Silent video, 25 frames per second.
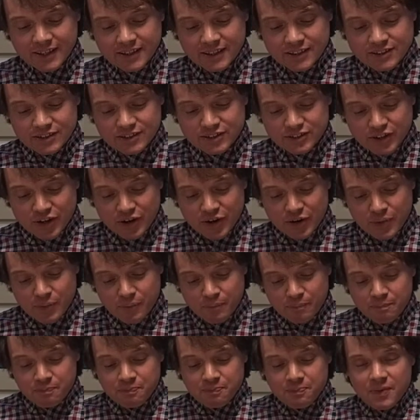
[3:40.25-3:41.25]
So,
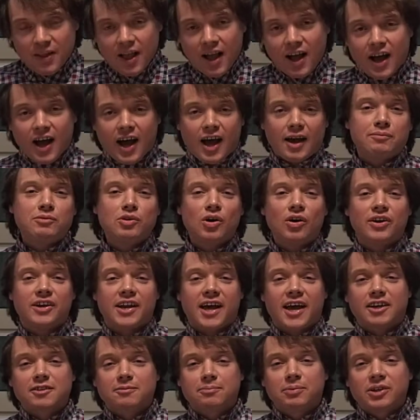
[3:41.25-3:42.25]
I'm not an
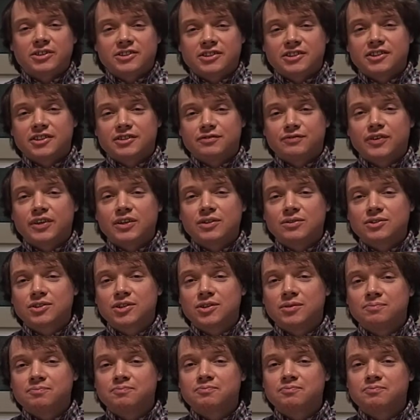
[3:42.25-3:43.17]
expert in this field.